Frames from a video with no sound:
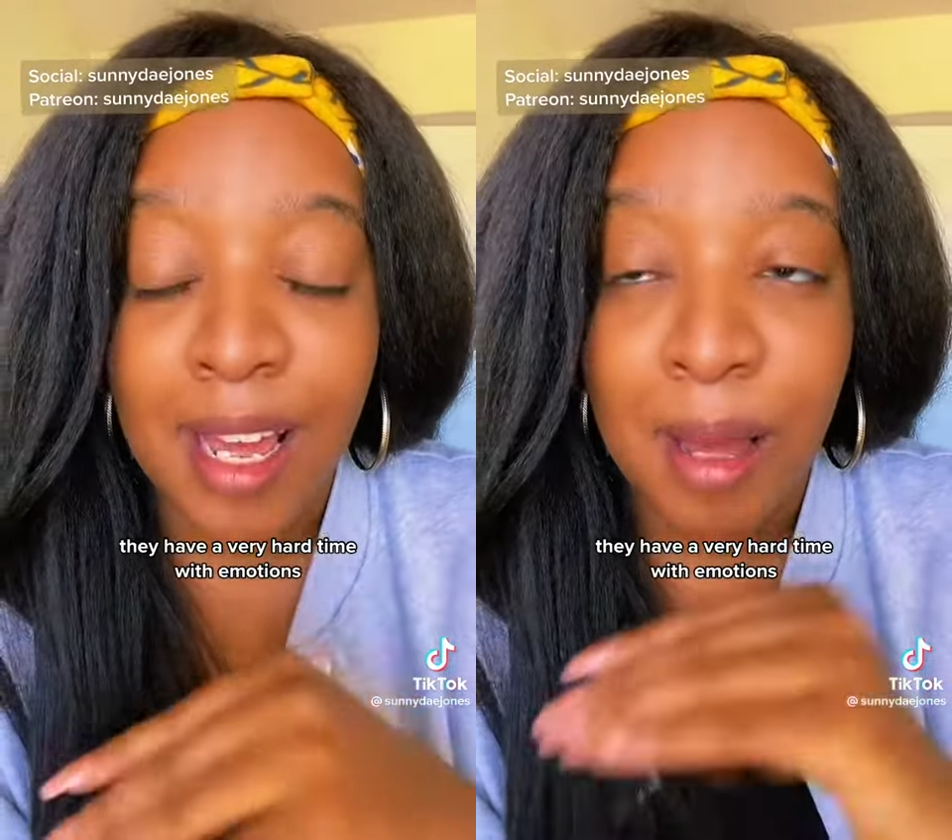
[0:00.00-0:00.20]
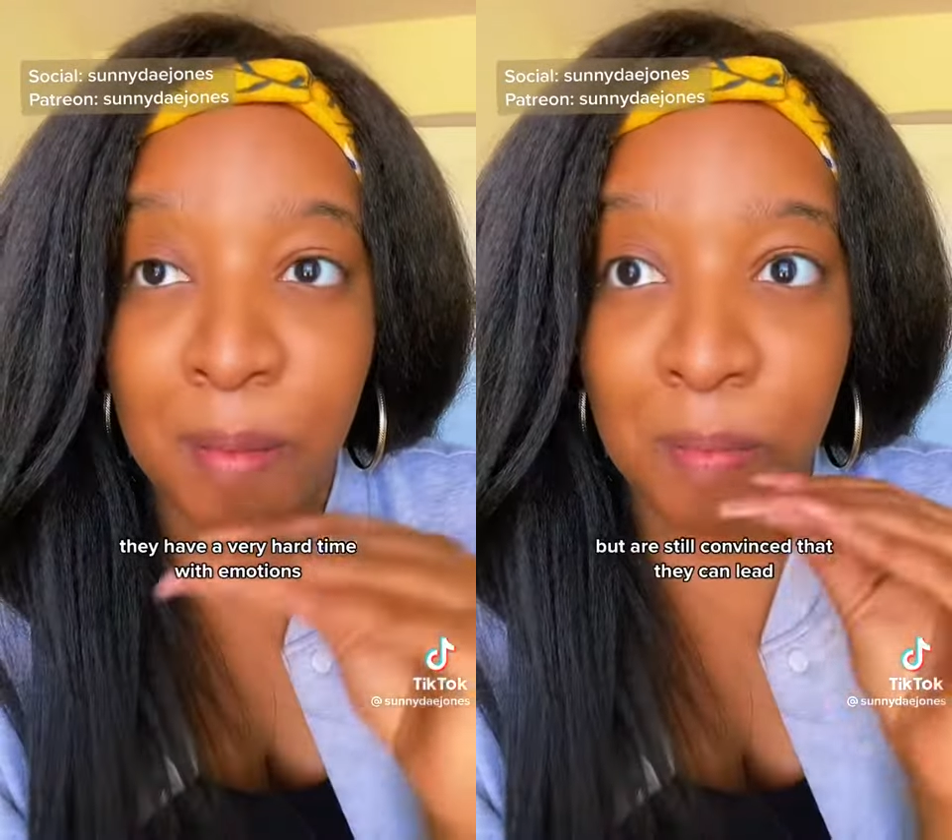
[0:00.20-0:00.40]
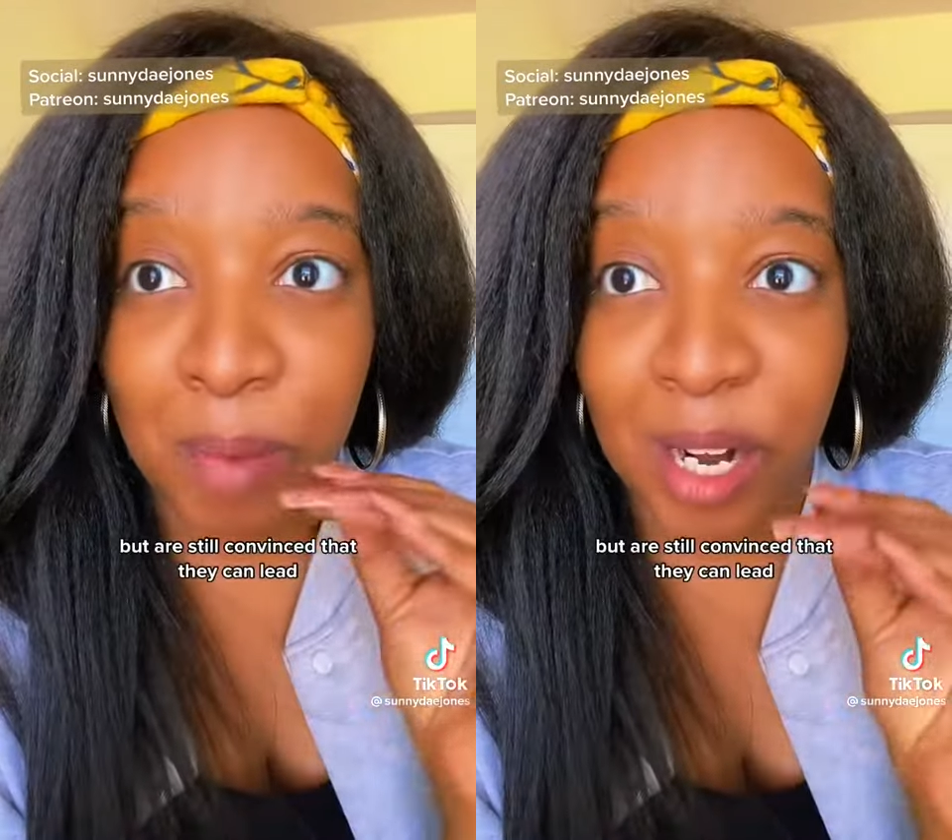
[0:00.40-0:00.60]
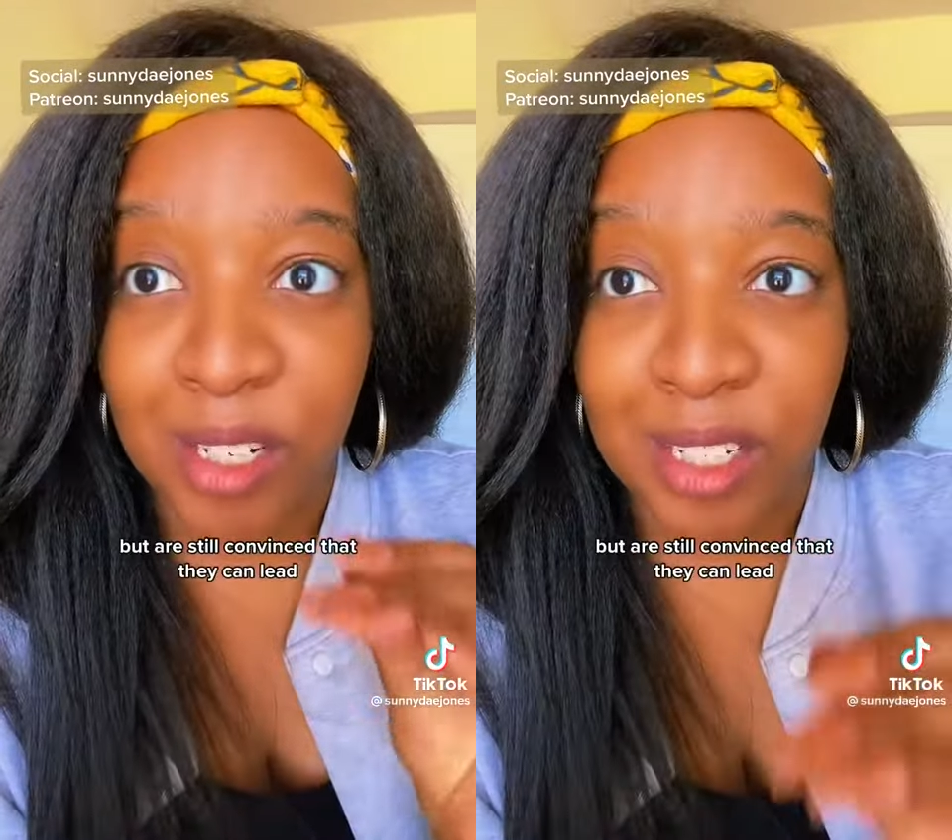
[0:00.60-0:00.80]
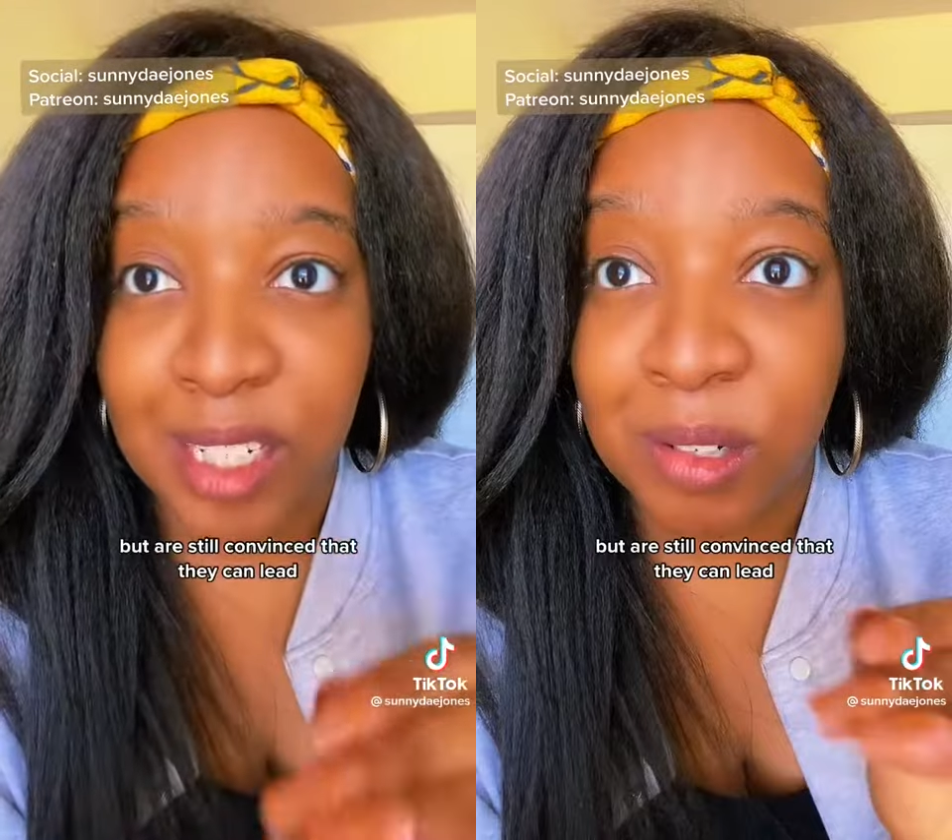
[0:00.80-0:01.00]
but are
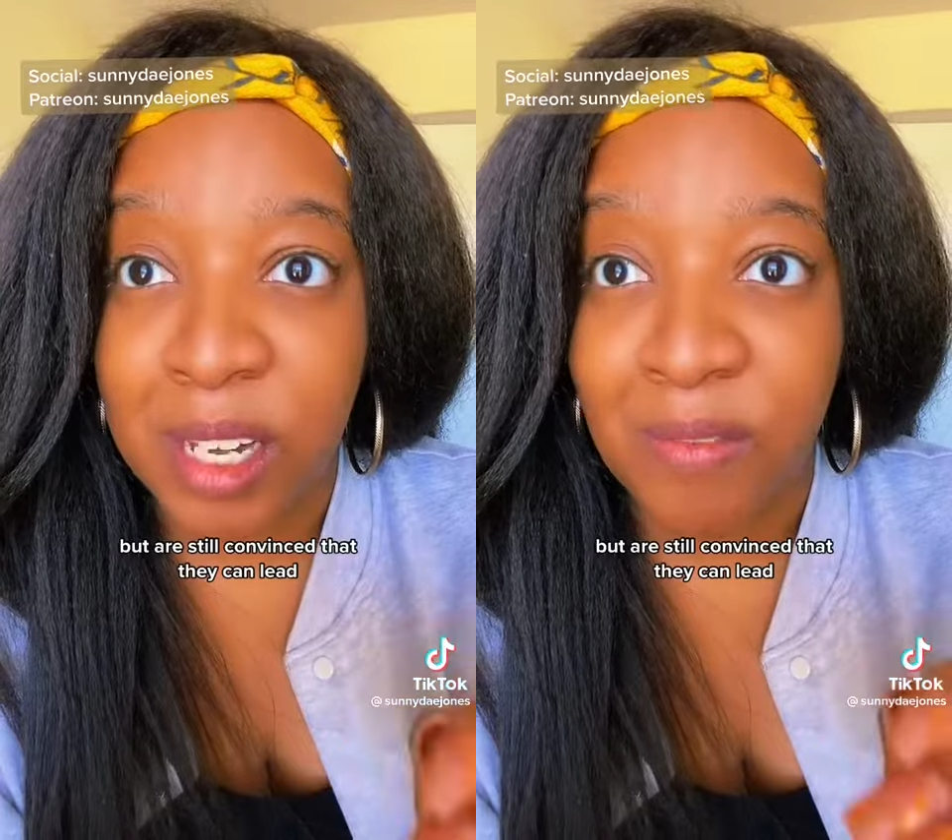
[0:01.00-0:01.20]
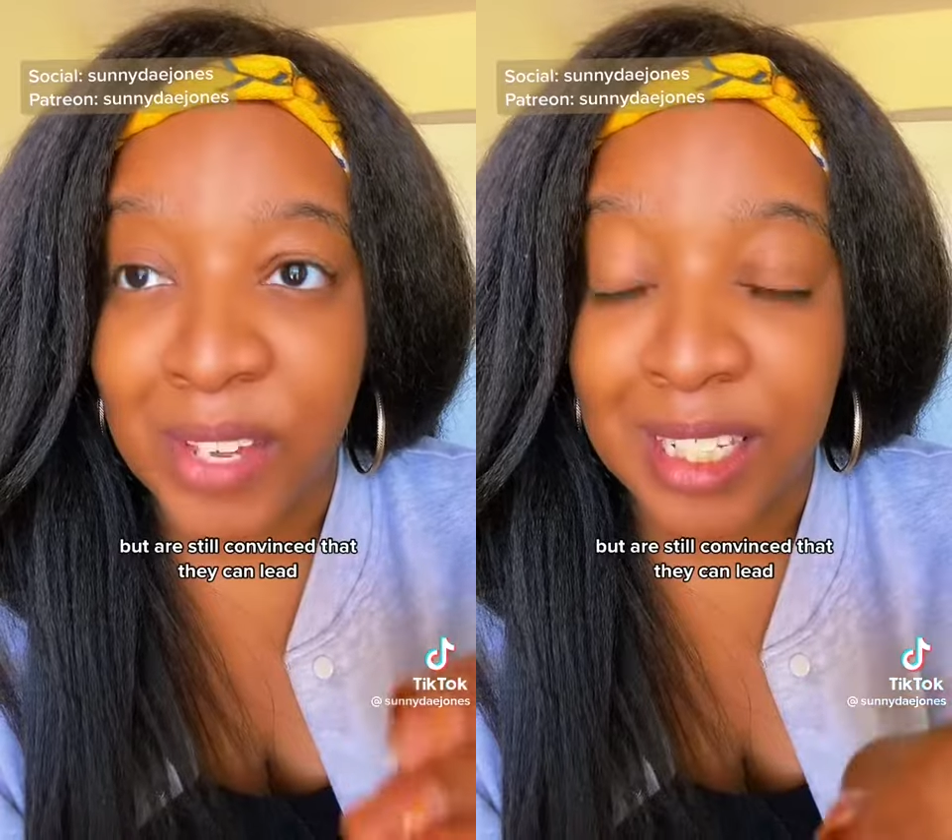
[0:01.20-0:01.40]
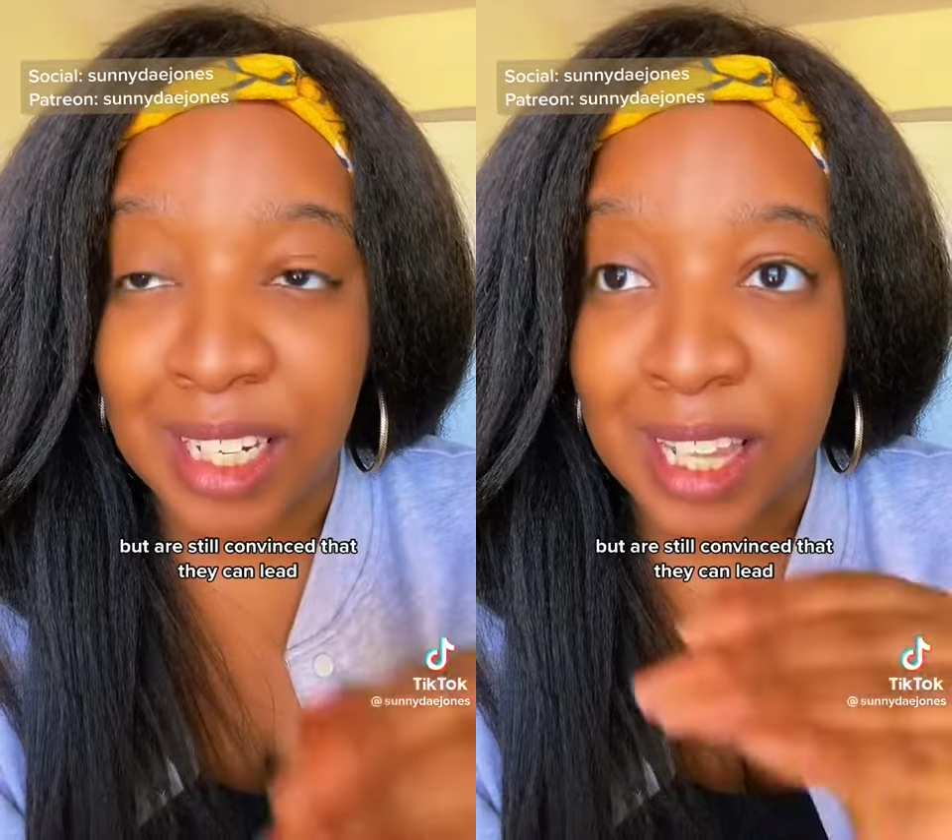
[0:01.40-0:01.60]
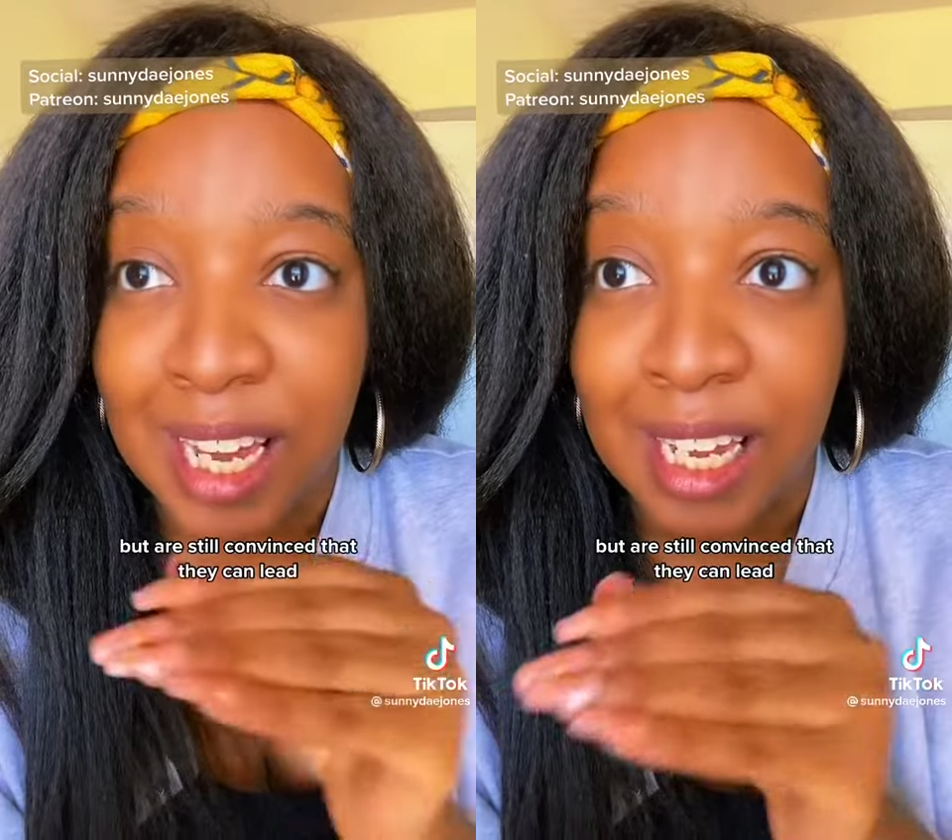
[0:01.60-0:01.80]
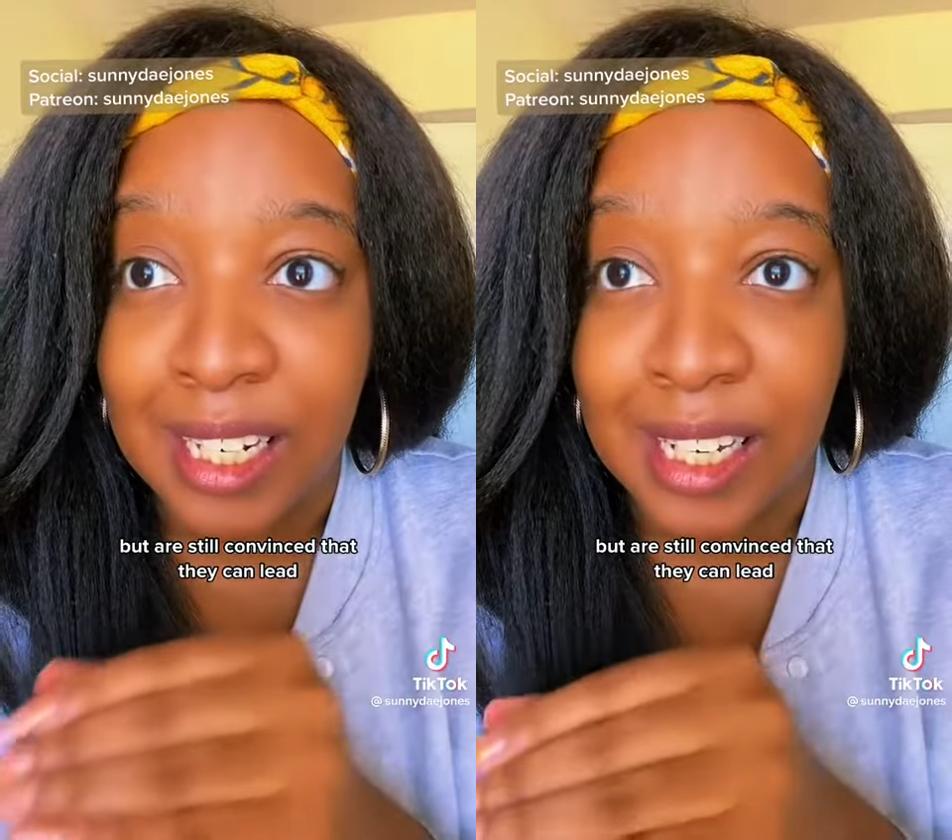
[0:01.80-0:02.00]
still convinced that they
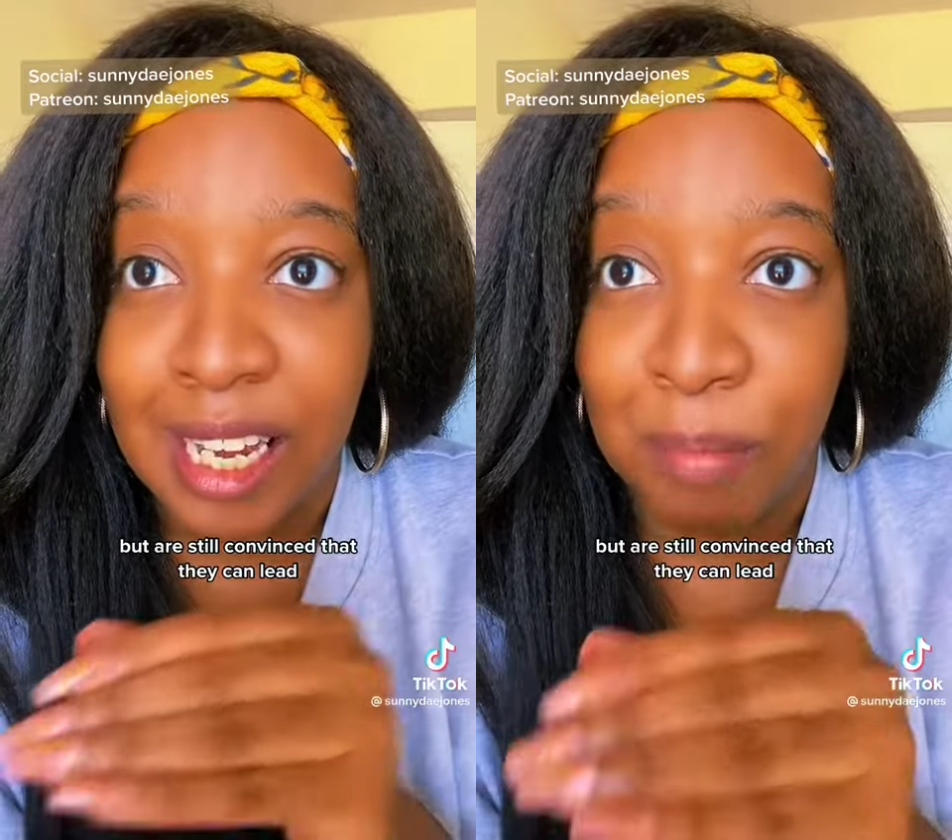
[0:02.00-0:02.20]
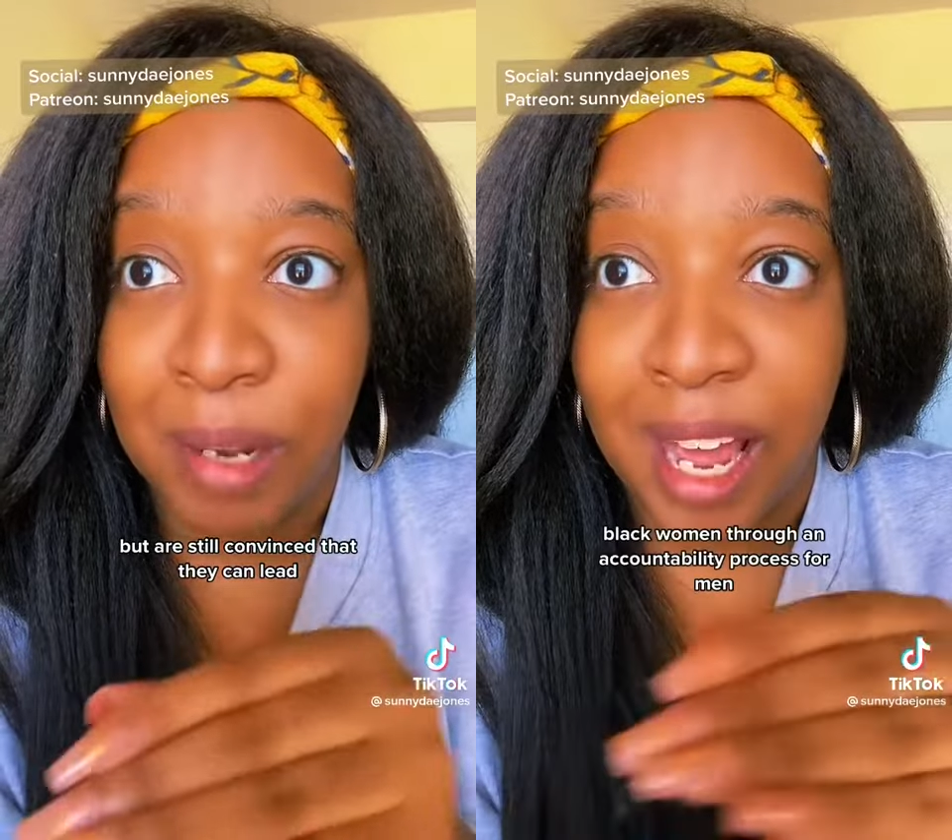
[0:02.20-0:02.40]
can lead black